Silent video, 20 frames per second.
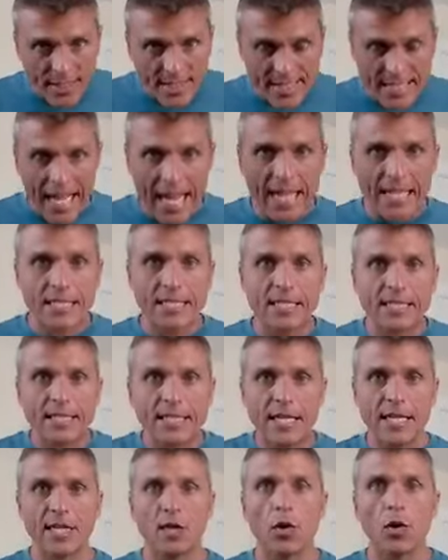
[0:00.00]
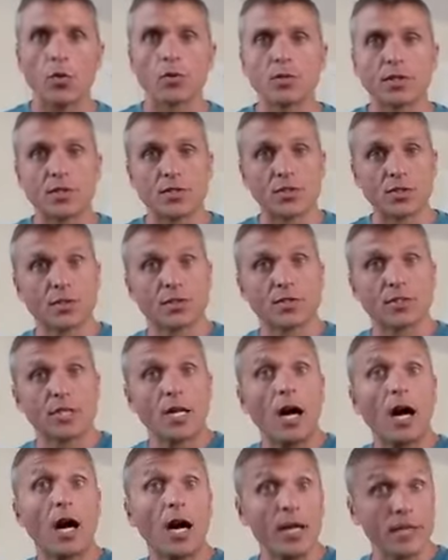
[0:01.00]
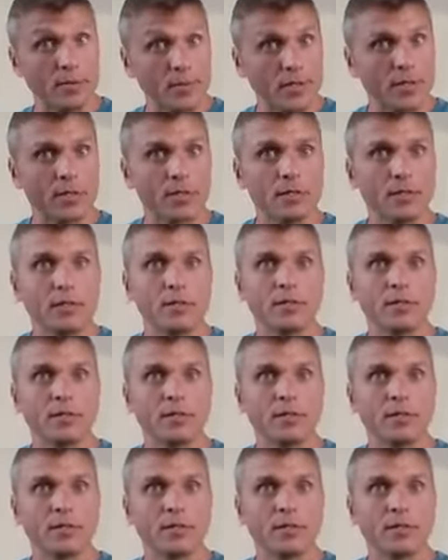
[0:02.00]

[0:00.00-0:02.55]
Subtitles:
statuses take hold at certain times,